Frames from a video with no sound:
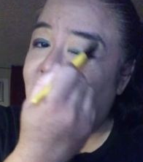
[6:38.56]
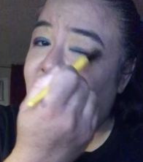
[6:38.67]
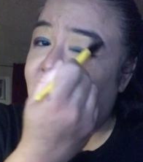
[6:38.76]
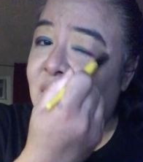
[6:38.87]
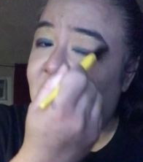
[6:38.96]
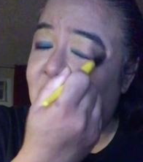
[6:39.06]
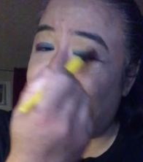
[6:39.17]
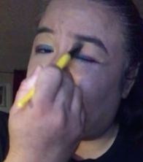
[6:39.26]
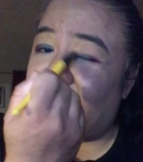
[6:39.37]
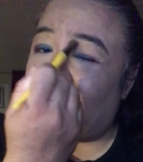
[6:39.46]

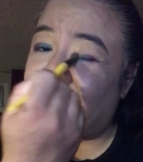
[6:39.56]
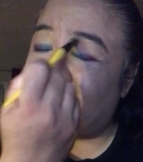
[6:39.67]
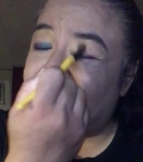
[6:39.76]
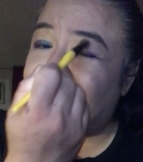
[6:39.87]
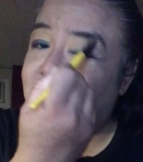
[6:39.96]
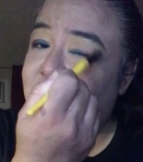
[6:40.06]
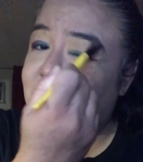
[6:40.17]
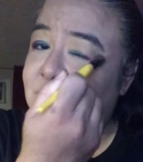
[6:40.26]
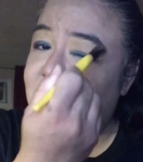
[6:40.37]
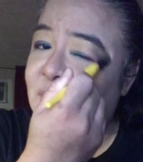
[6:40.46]
and
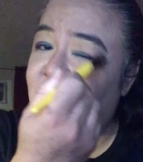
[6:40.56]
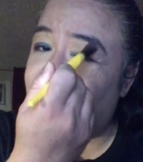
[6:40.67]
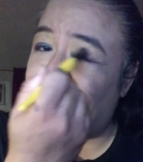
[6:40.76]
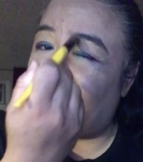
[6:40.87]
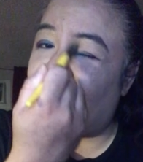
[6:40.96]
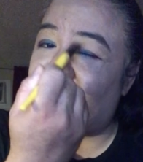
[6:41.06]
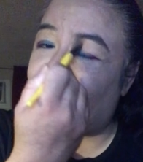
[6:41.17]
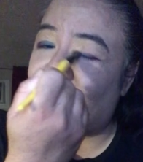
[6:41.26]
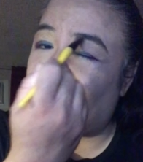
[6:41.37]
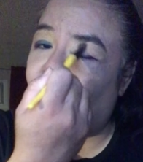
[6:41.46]
this mini
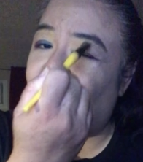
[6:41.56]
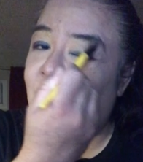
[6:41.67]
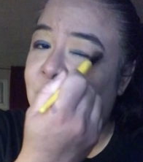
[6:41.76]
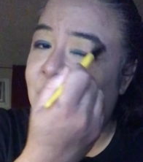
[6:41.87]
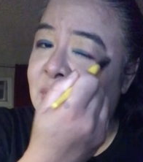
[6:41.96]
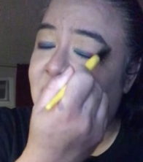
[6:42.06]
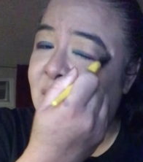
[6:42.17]
skirt with